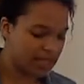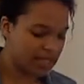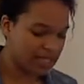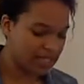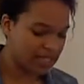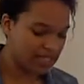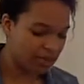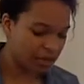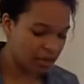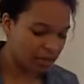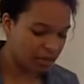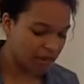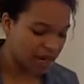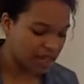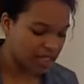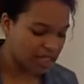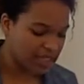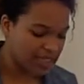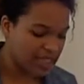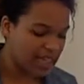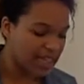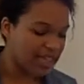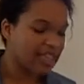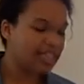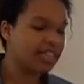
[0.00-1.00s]
racist
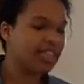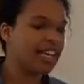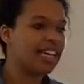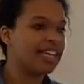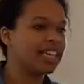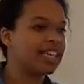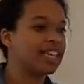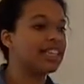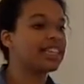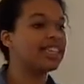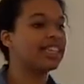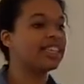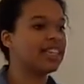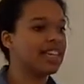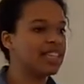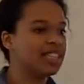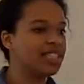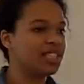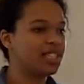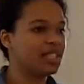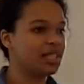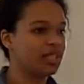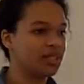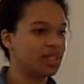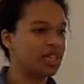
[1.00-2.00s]
remarks, like the
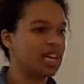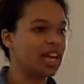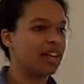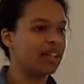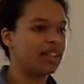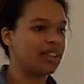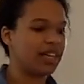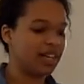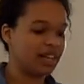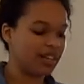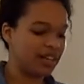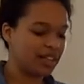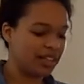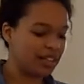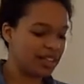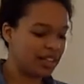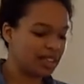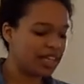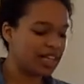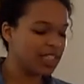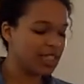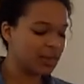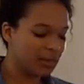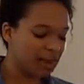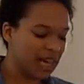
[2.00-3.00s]
less
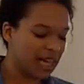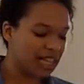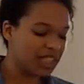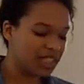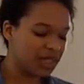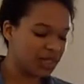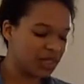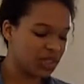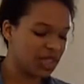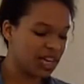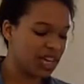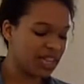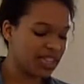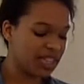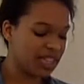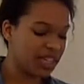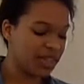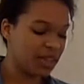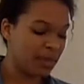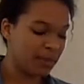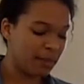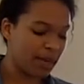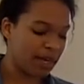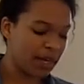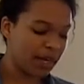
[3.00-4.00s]
black children out
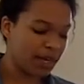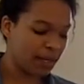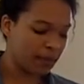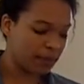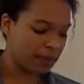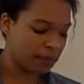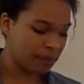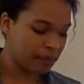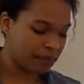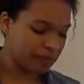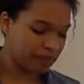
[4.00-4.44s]
there, the better.